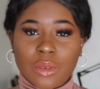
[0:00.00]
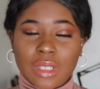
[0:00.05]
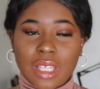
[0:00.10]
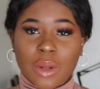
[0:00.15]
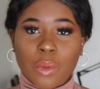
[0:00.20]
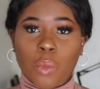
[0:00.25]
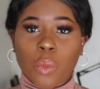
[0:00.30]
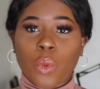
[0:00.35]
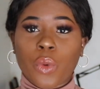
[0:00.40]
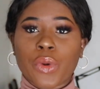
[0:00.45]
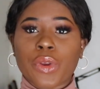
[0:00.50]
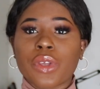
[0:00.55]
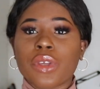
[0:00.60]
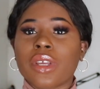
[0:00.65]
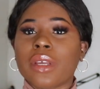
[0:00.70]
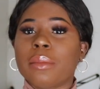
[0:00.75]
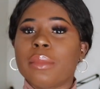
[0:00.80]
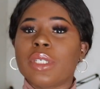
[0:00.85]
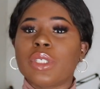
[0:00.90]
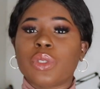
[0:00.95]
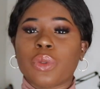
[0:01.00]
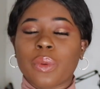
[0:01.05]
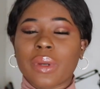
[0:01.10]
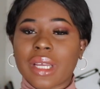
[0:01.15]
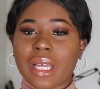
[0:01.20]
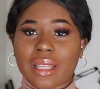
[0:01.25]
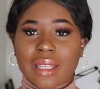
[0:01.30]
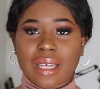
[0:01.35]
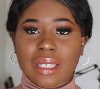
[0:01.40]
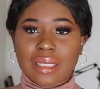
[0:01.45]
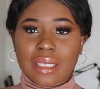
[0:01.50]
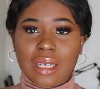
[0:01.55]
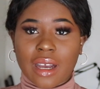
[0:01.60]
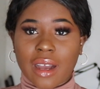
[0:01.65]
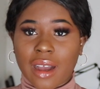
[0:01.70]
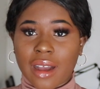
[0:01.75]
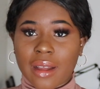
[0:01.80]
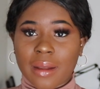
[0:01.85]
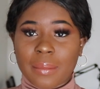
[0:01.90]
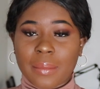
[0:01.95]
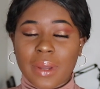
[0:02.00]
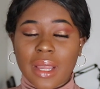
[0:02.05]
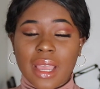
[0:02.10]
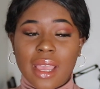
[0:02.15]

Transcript: Like what are you gonna be doing at that time?